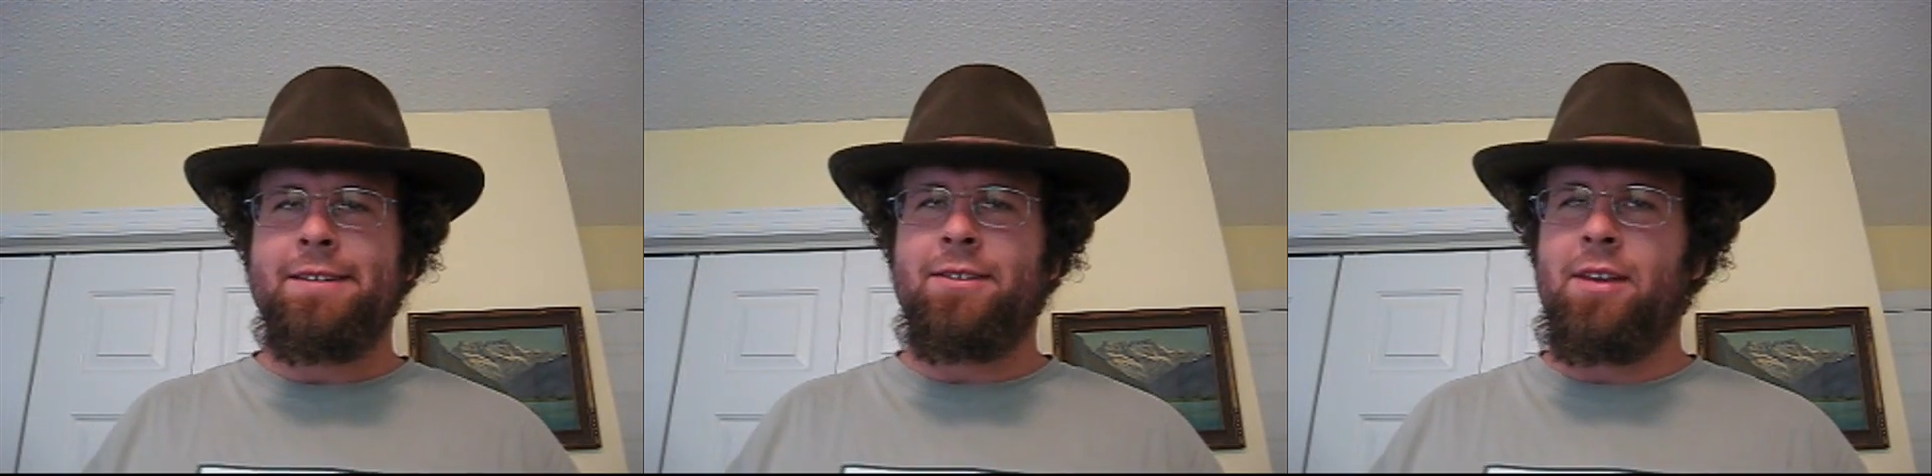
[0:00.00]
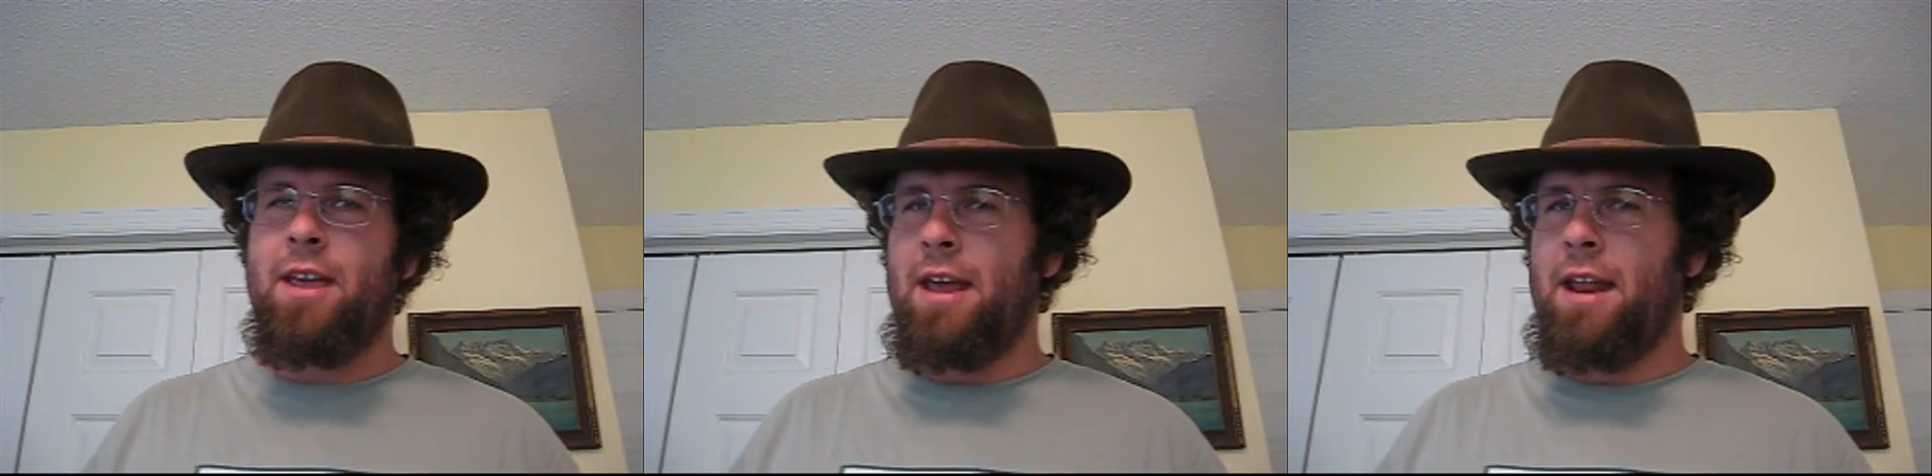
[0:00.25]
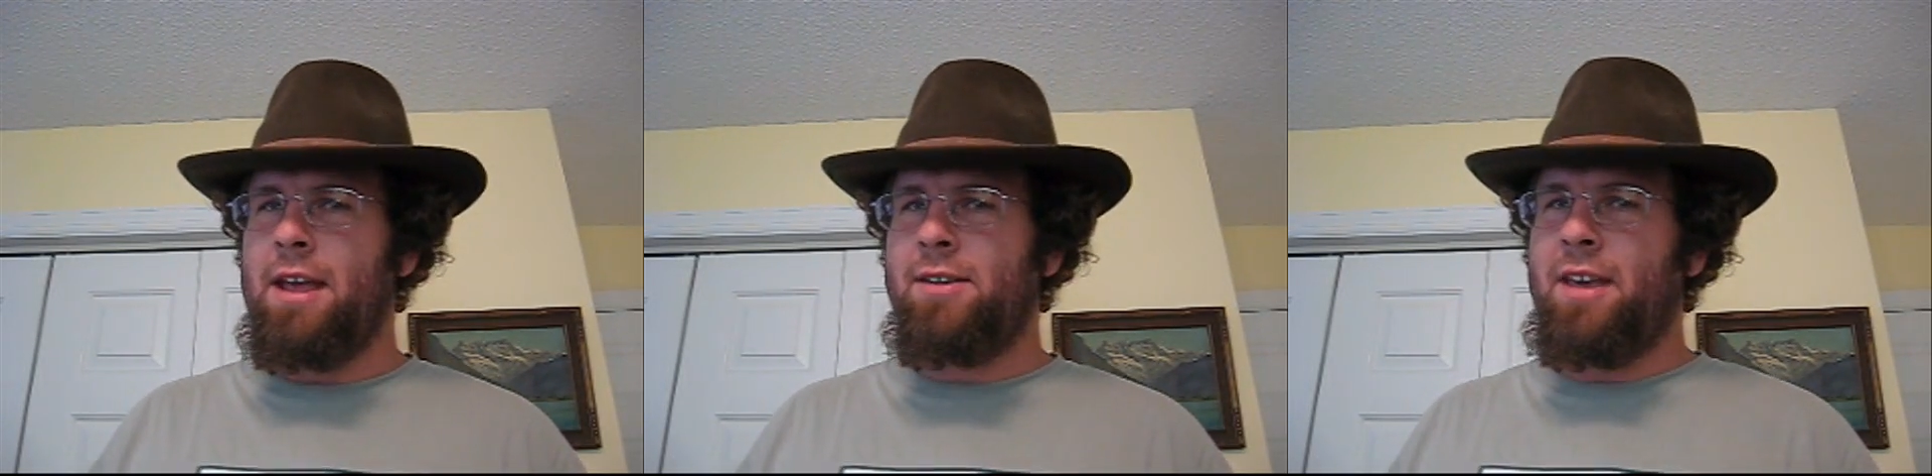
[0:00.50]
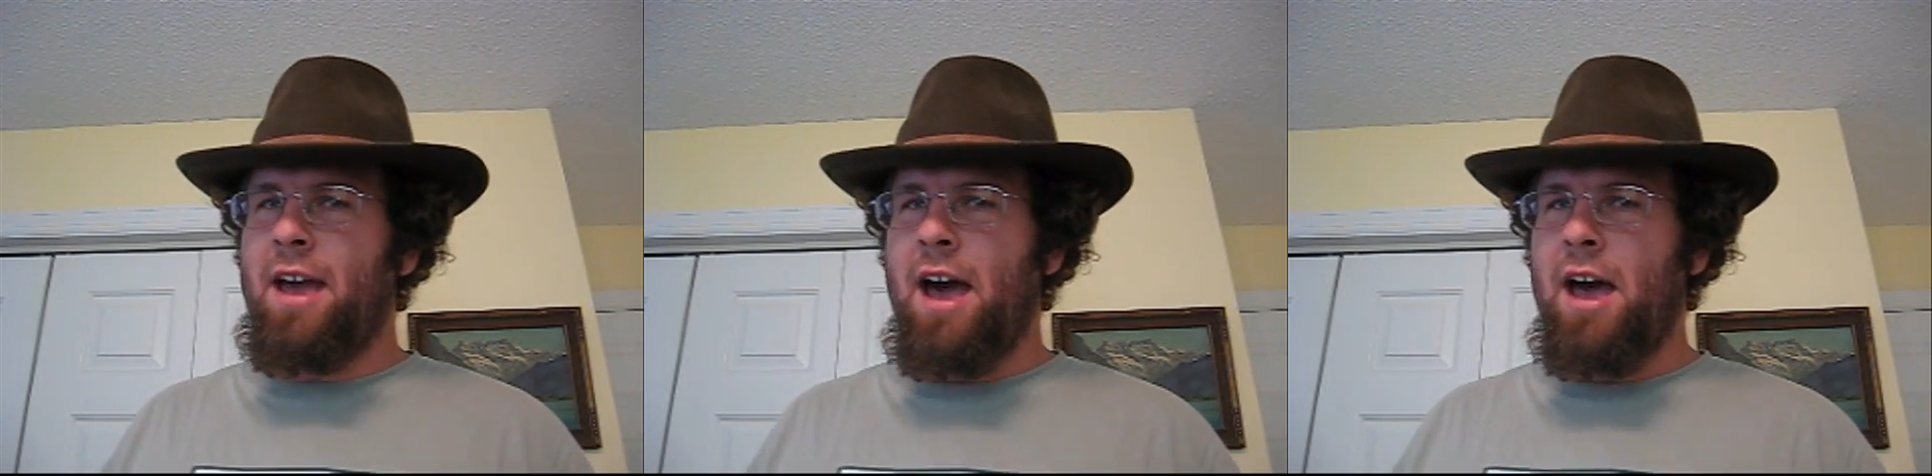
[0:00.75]
seeing
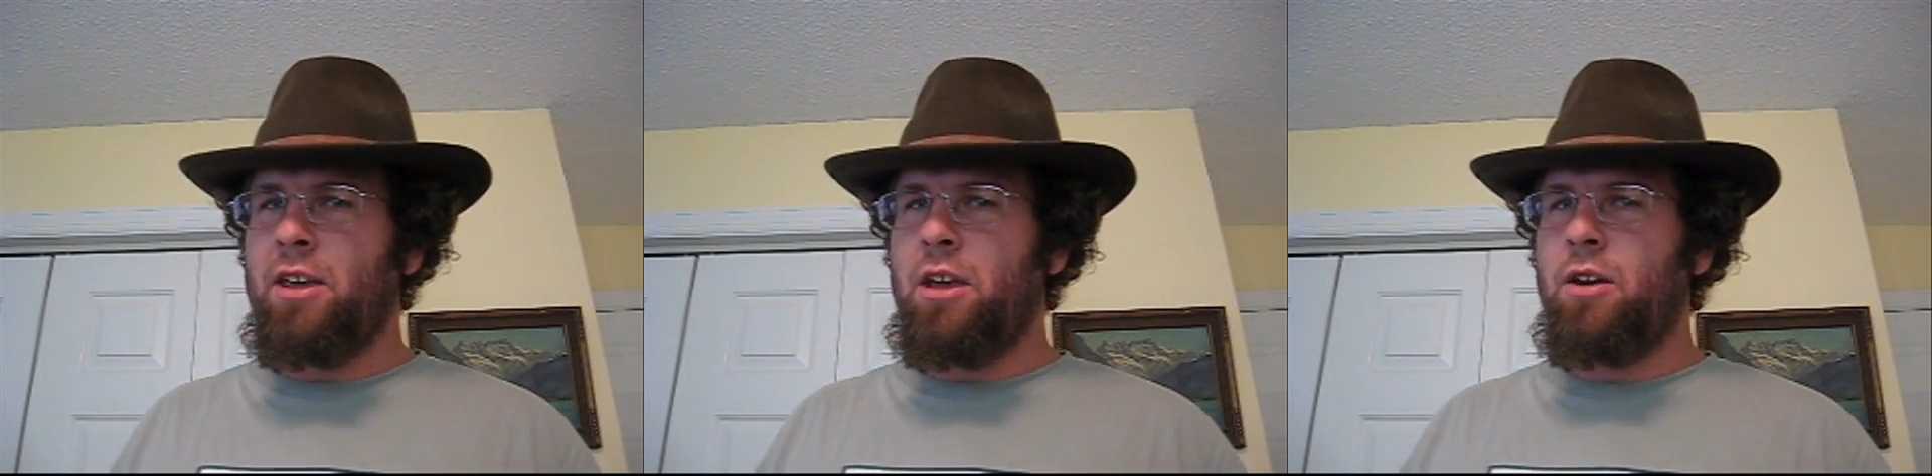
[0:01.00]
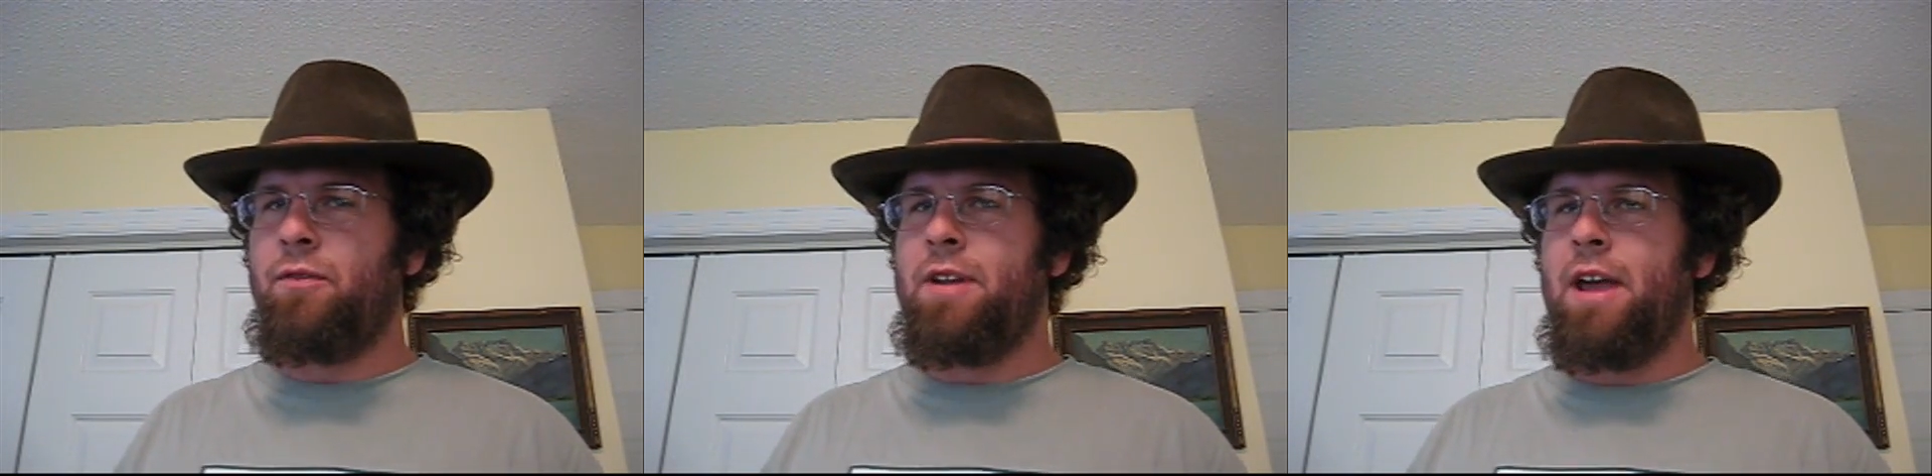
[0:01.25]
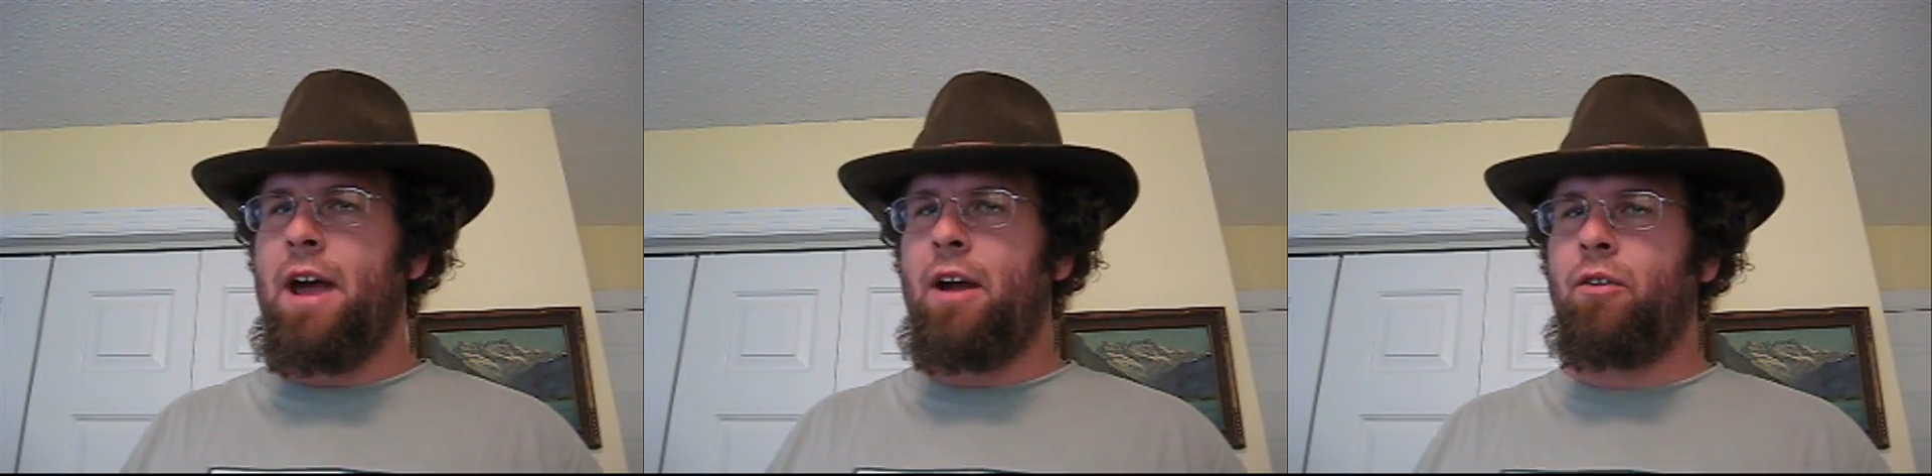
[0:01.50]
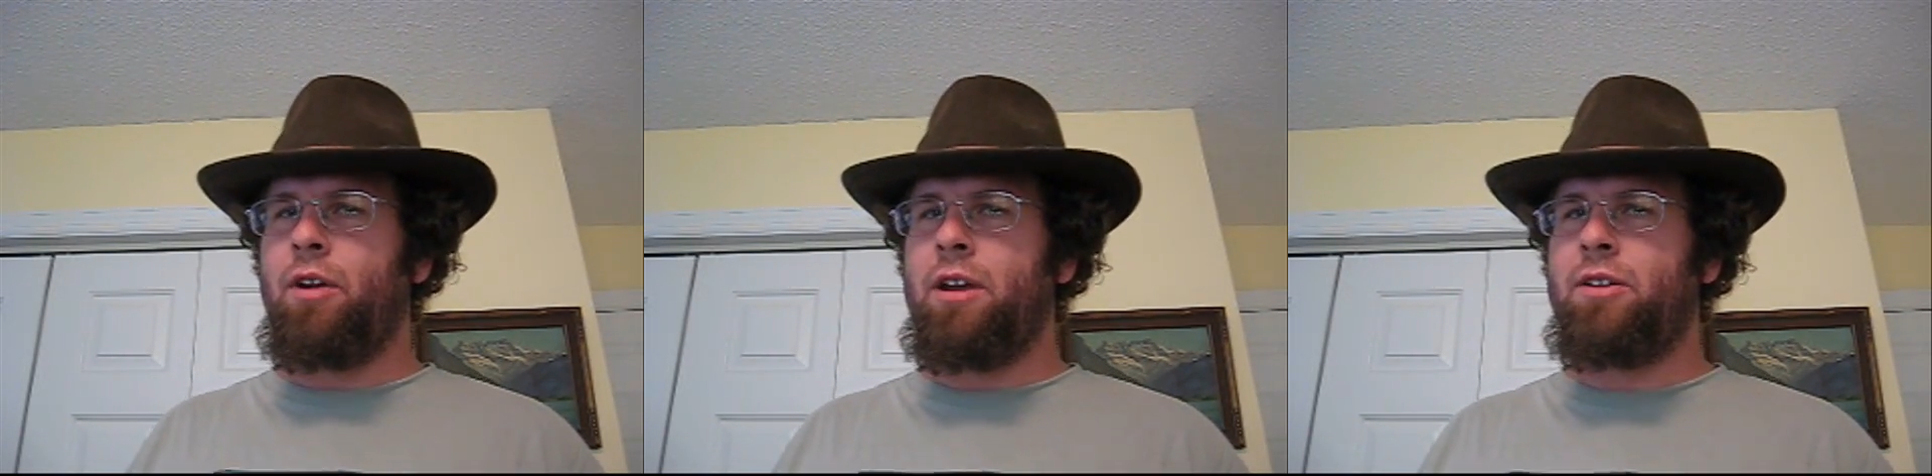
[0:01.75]
as how you've
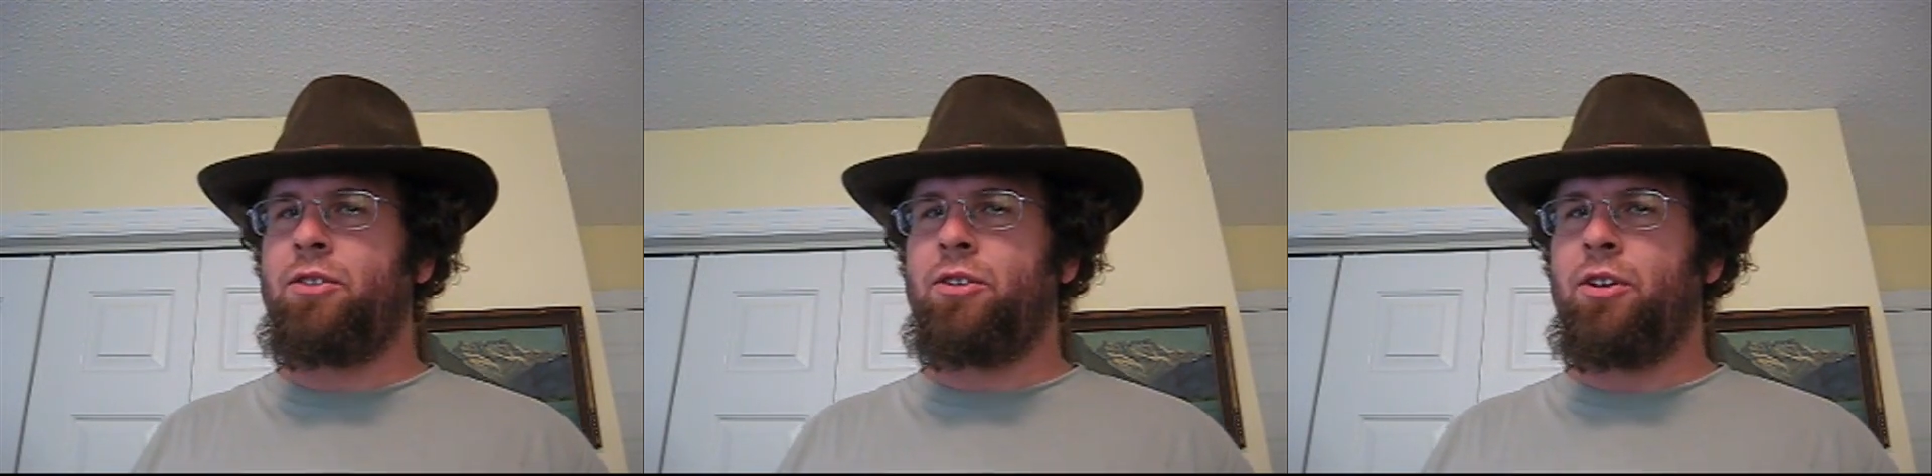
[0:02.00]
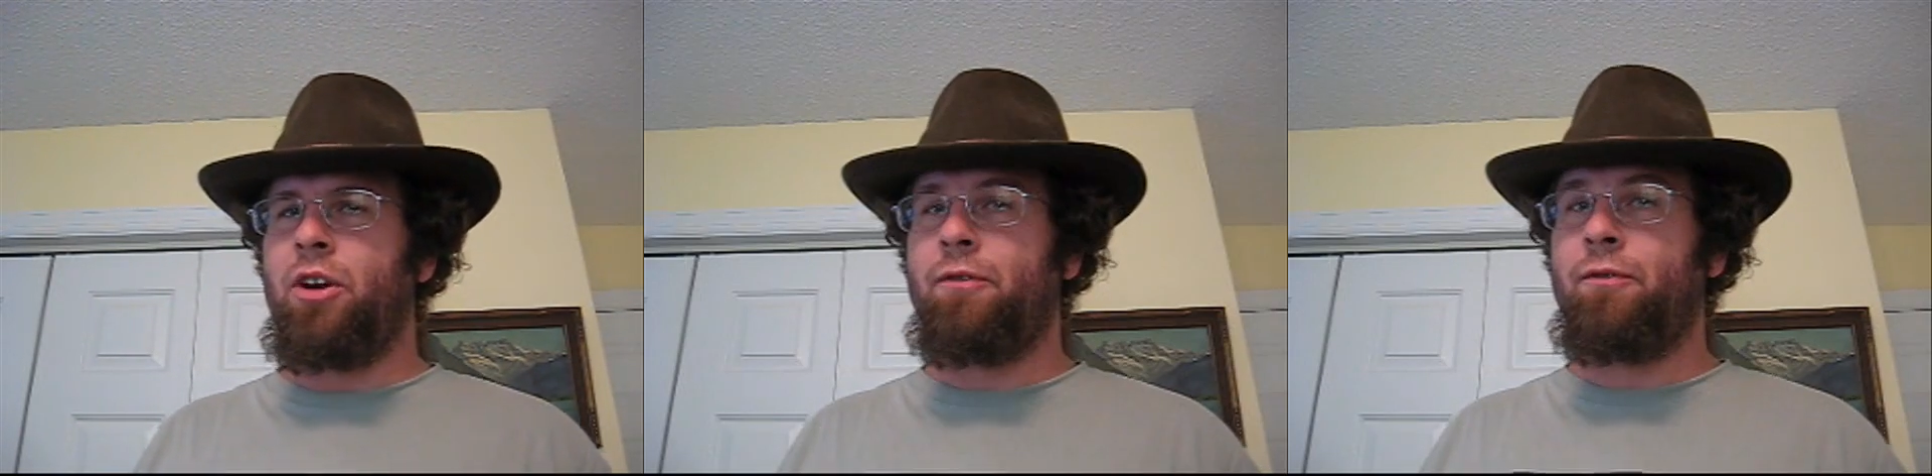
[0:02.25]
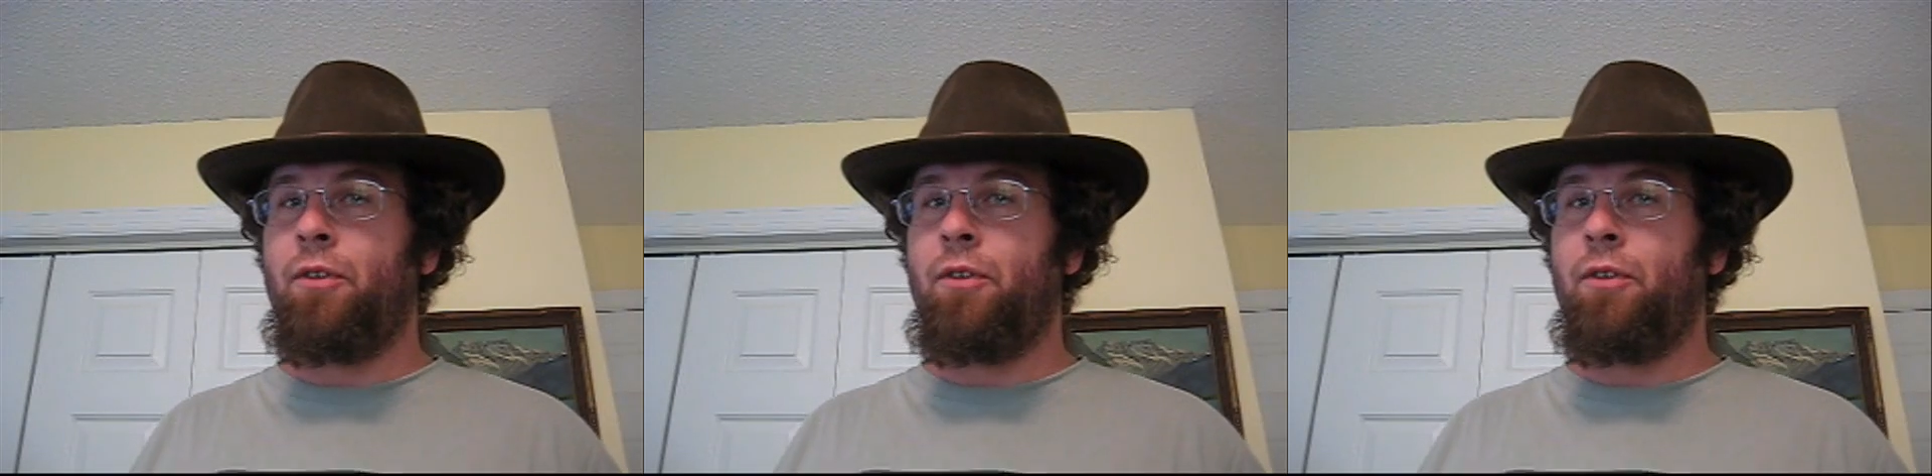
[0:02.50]
now reached your